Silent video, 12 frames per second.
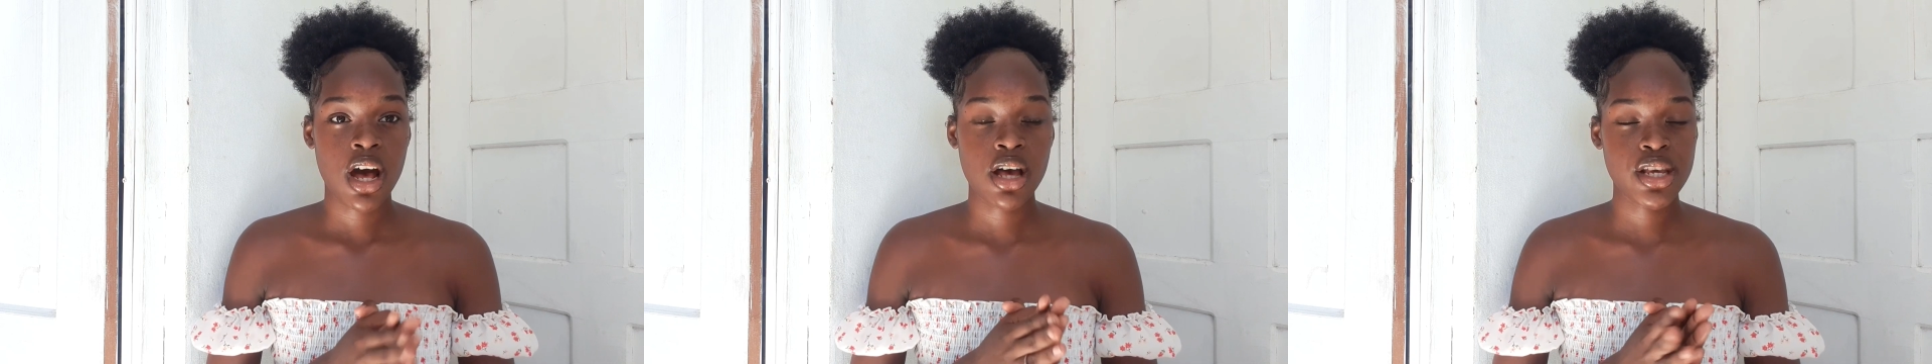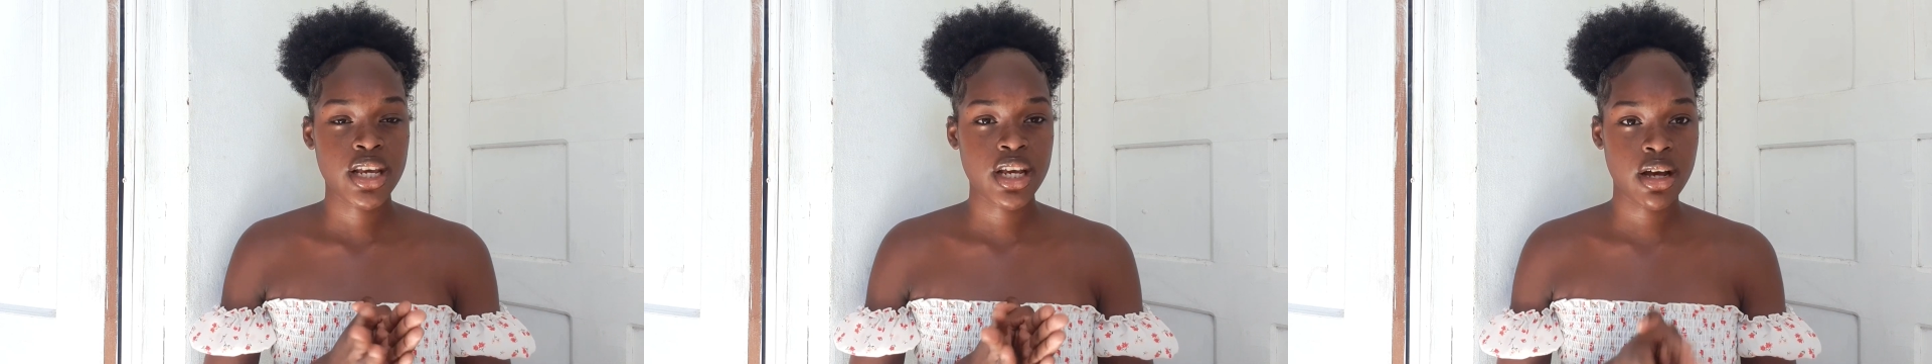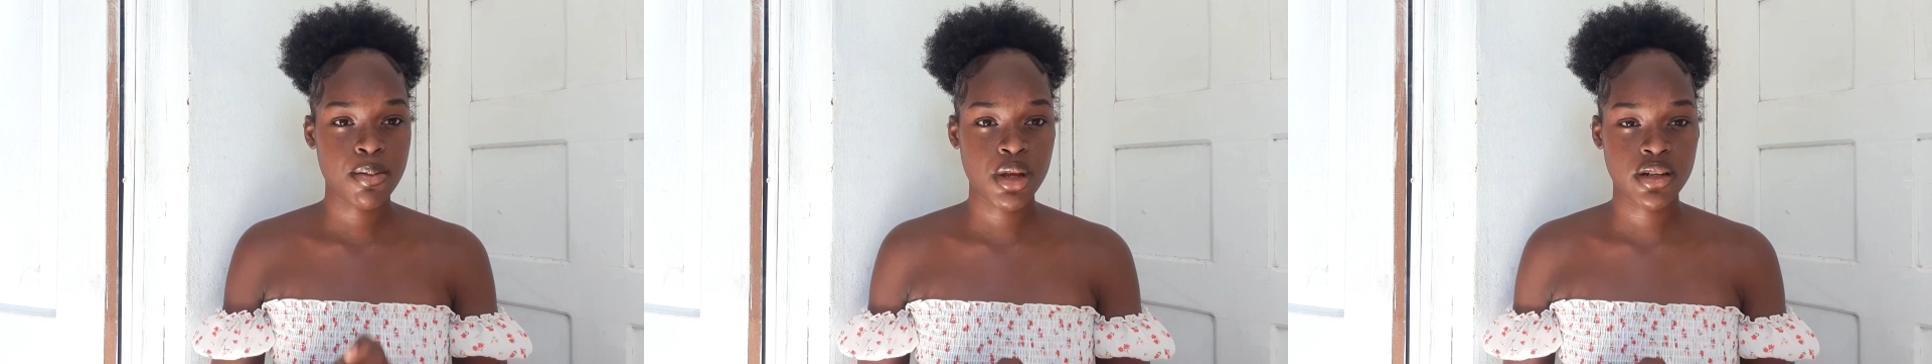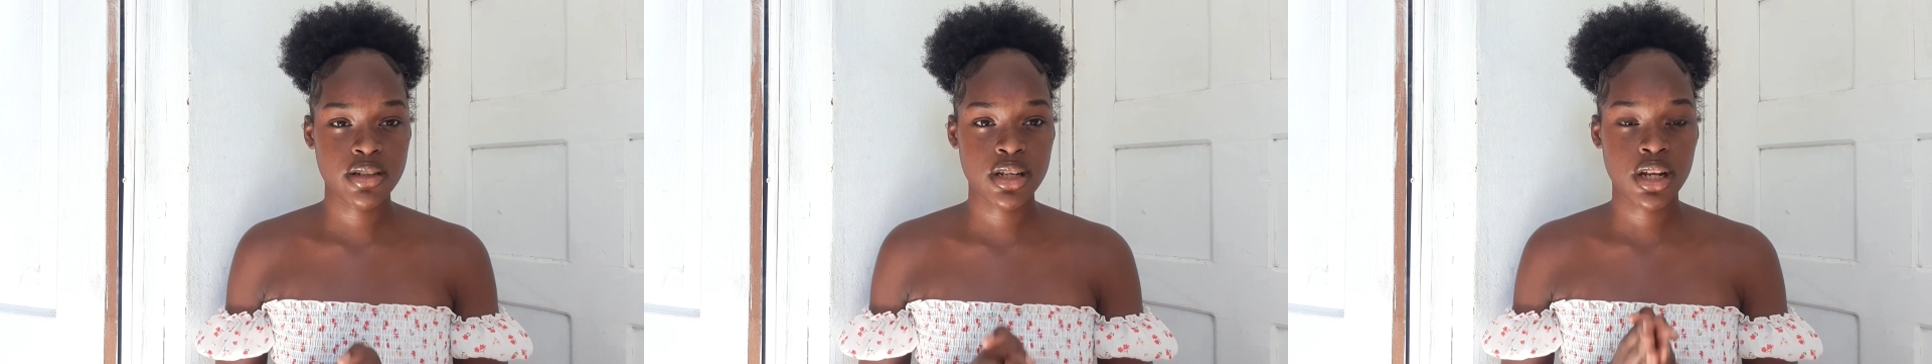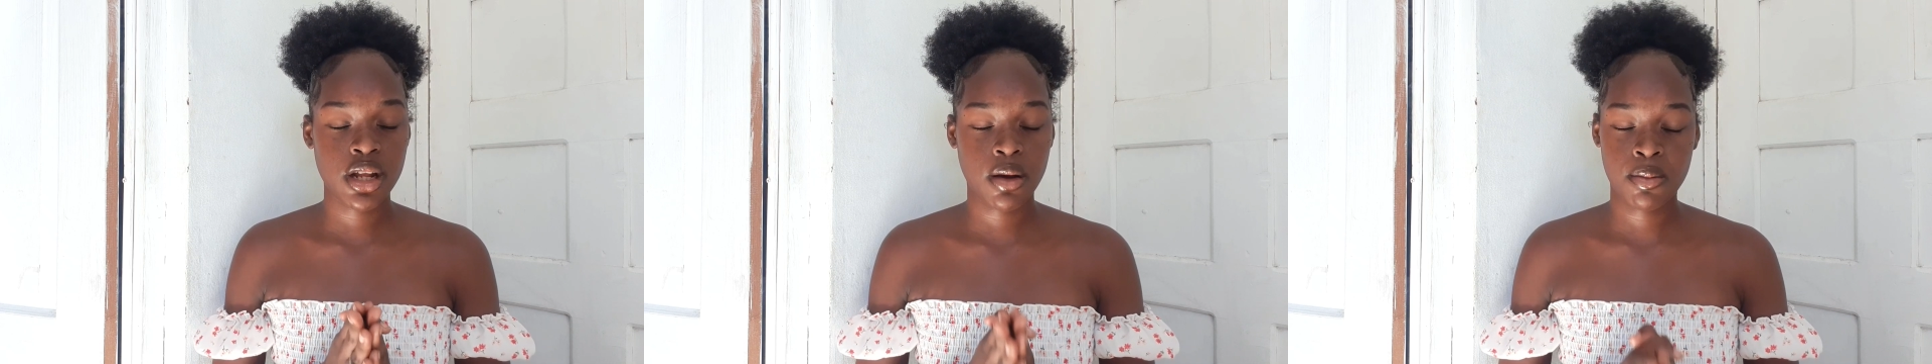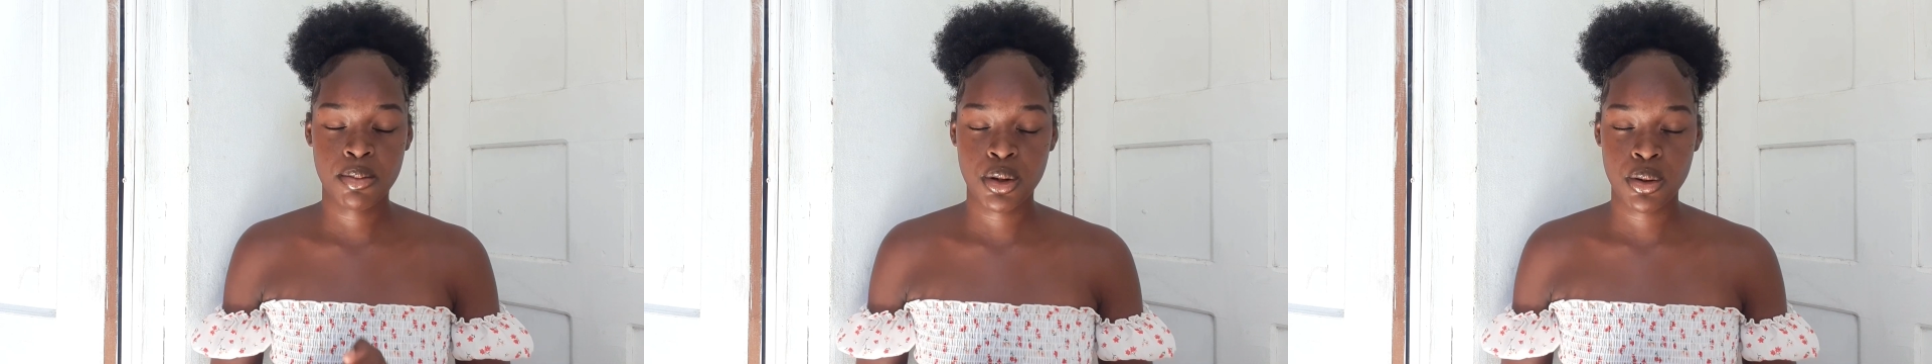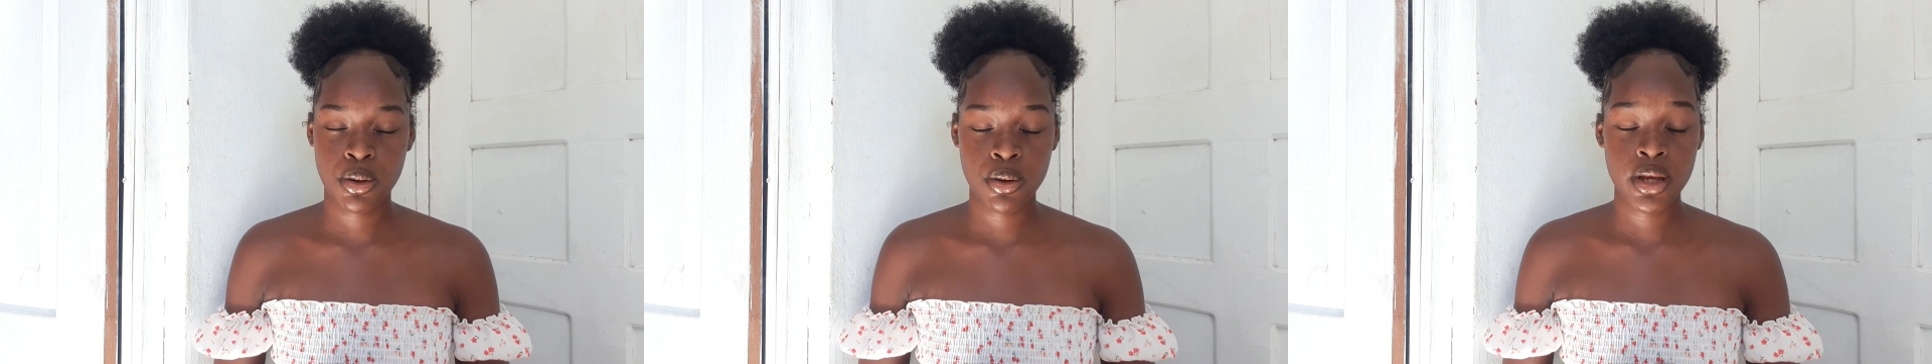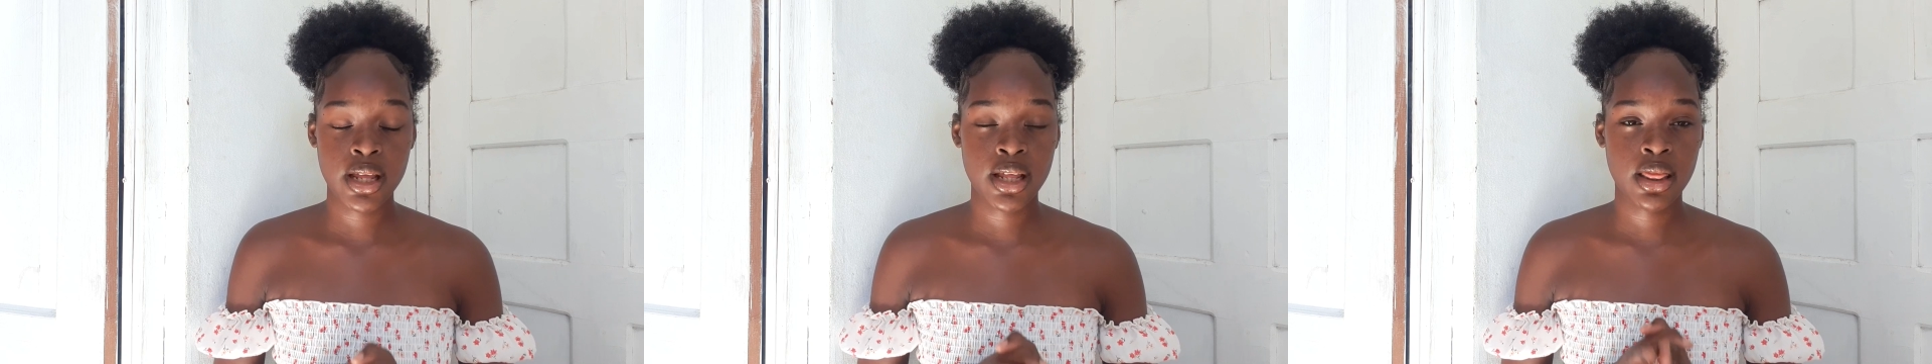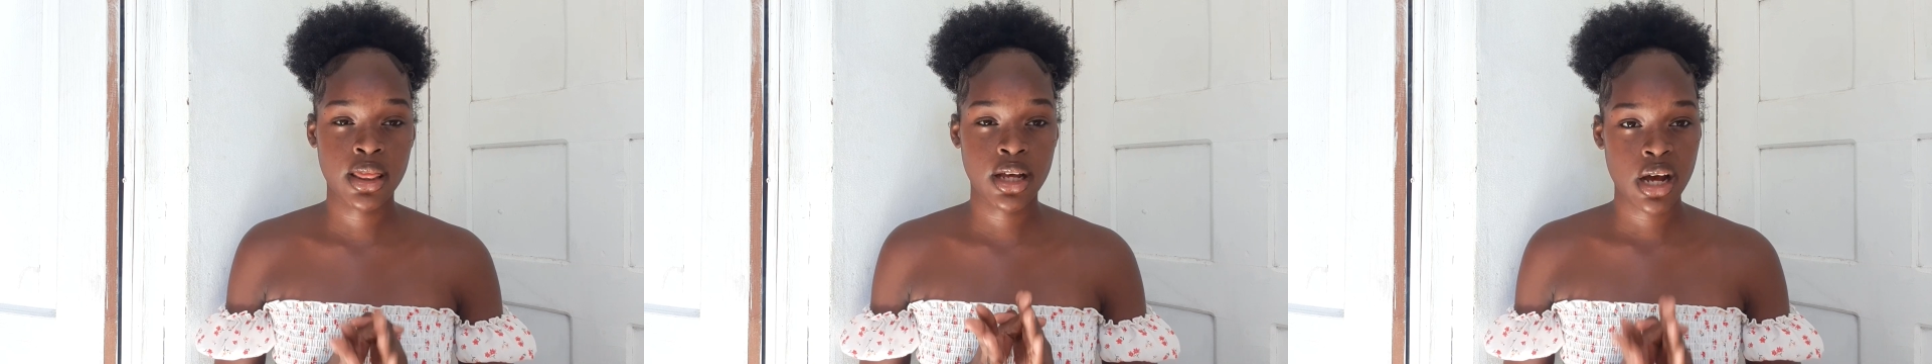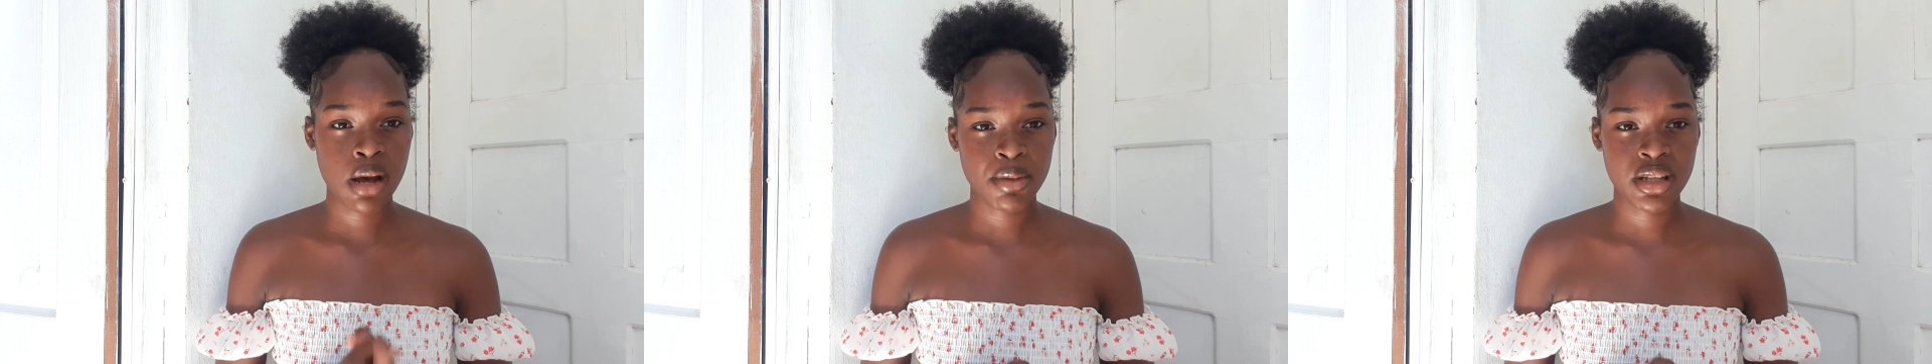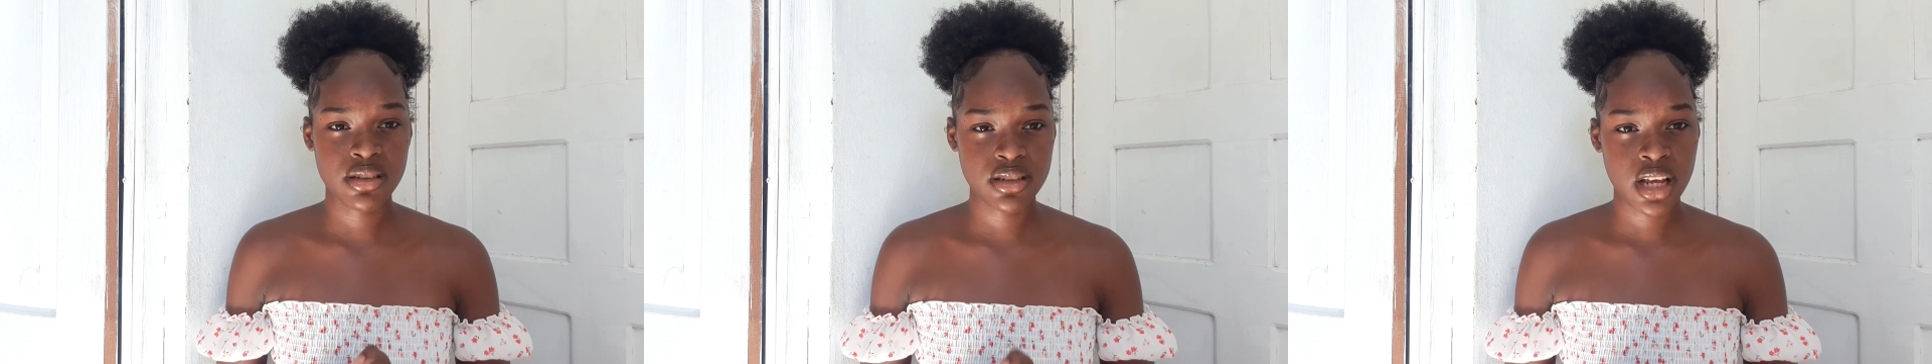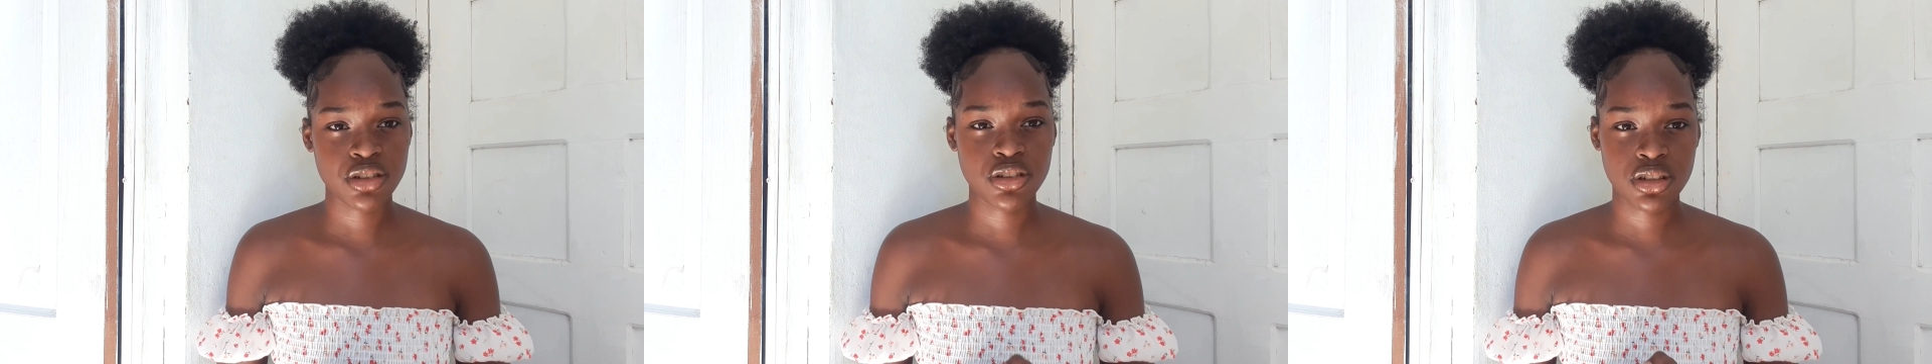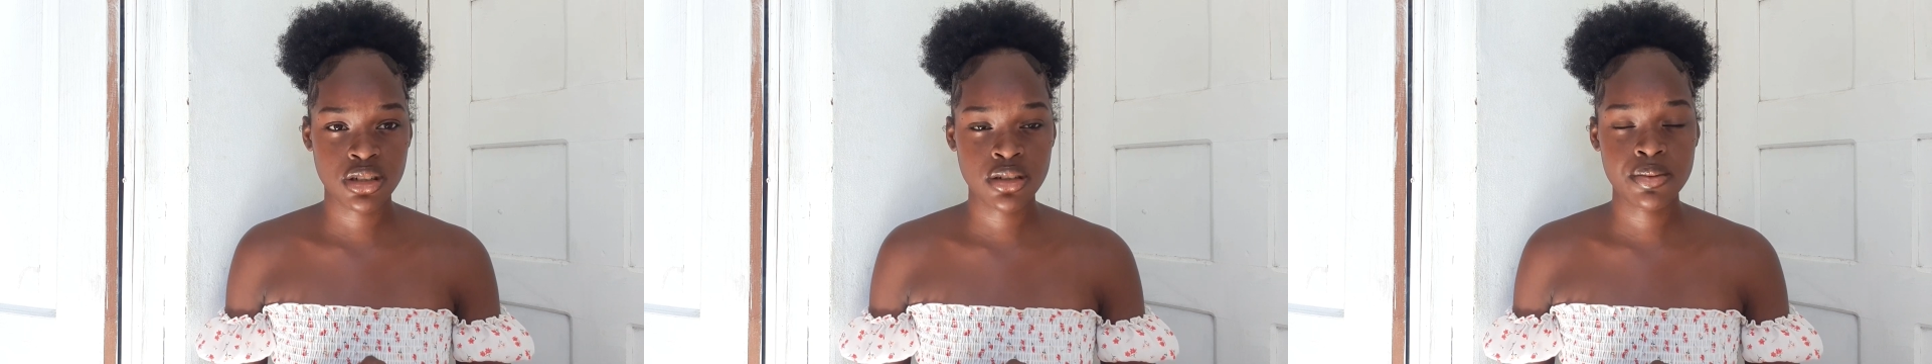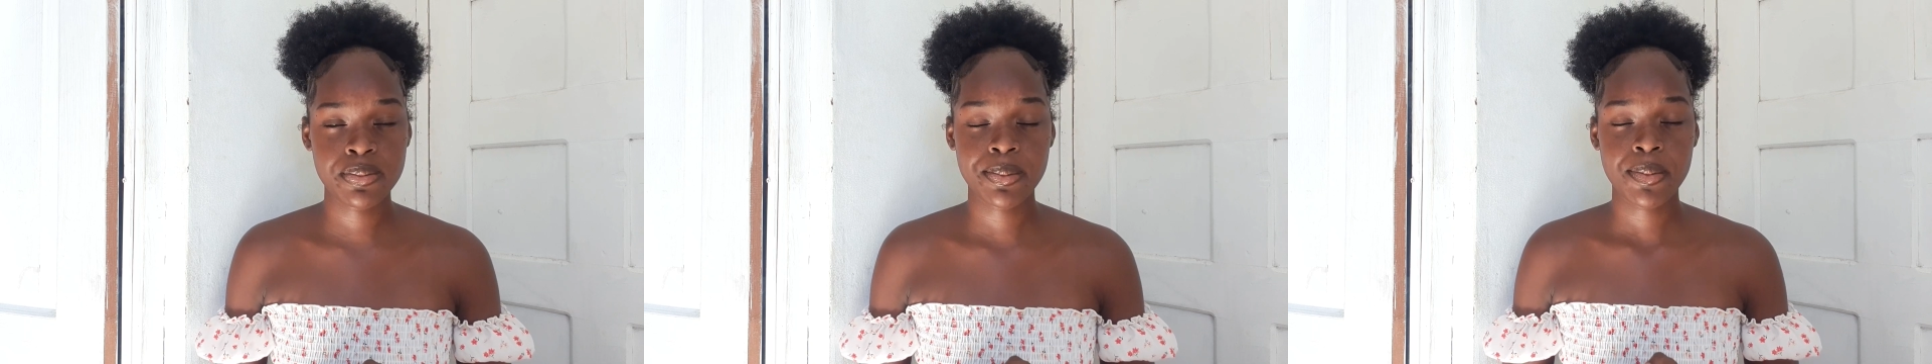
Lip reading: You can comment it down below in the comment section.